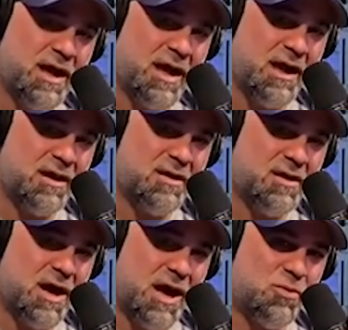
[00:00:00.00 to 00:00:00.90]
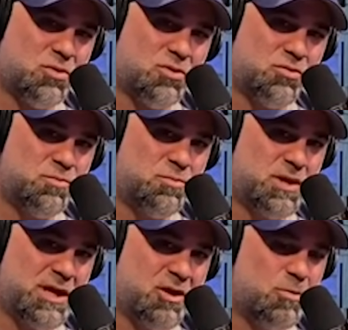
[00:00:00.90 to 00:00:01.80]
and I will
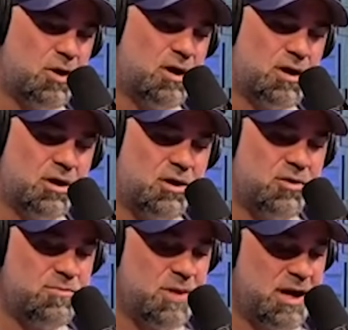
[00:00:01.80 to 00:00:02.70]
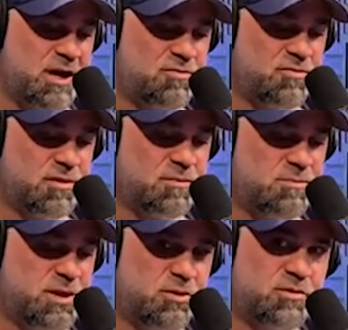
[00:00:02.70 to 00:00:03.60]
earmark all the money for
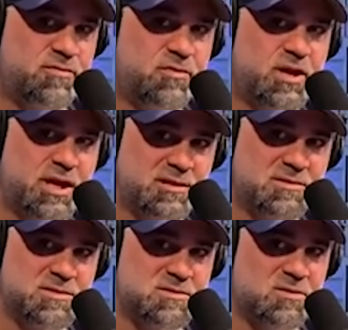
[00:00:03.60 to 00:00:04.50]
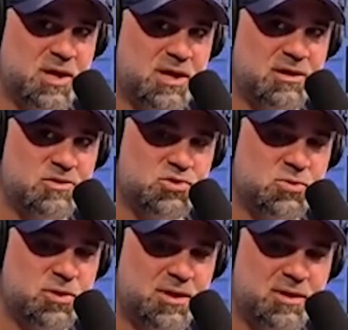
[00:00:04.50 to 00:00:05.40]
milk for kittens so they can
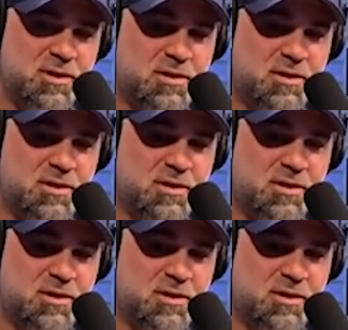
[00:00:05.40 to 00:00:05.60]
enjoy